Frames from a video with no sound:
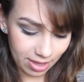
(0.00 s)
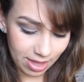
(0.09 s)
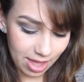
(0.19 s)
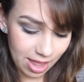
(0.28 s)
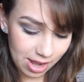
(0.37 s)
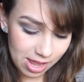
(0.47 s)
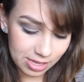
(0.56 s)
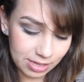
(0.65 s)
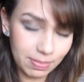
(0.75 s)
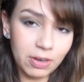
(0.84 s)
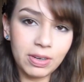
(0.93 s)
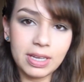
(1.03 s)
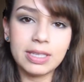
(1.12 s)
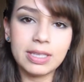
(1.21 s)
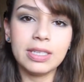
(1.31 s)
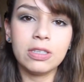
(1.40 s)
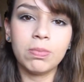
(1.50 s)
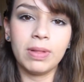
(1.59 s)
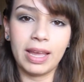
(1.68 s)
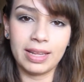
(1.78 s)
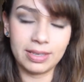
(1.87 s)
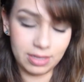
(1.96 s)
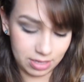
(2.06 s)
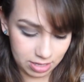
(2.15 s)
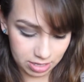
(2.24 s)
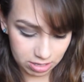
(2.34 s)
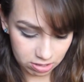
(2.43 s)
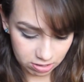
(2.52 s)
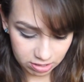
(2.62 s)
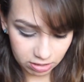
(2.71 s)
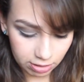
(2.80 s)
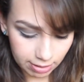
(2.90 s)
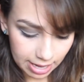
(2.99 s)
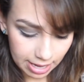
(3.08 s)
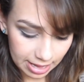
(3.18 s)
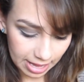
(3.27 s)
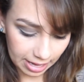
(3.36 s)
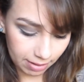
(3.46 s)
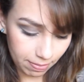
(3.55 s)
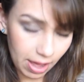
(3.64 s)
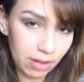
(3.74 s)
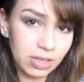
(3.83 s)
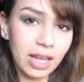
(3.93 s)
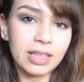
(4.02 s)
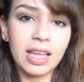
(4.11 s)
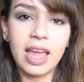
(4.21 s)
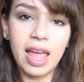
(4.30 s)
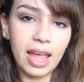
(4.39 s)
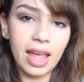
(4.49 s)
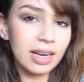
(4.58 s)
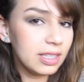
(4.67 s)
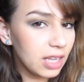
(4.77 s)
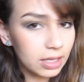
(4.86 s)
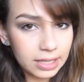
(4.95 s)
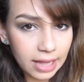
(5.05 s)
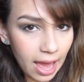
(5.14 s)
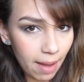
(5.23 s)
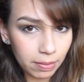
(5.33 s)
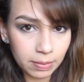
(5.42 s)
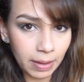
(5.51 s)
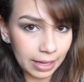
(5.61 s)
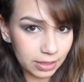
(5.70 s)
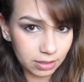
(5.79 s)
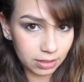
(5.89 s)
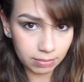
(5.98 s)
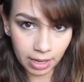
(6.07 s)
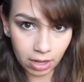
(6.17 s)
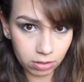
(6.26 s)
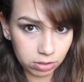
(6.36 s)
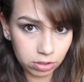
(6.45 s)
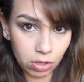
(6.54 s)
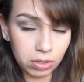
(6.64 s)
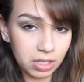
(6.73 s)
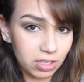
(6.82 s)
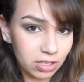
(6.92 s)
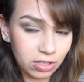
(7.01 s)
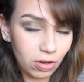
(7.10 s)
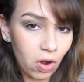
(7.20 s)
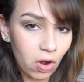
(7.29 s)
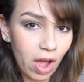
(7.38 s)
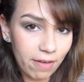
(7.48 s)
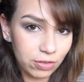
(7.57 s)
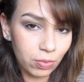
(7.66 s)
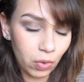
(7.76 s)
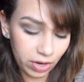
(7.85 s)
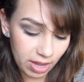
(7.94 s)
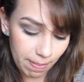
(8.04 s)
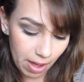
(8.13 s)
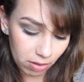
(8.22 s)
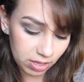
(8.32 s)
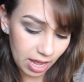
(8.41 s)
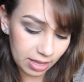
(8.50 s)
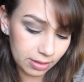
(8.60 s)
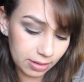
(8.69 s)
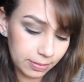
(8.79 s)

and it's very easy to blend that's what I like about that. And it doesn't have a bad smell, so there, you don't have to worry about that.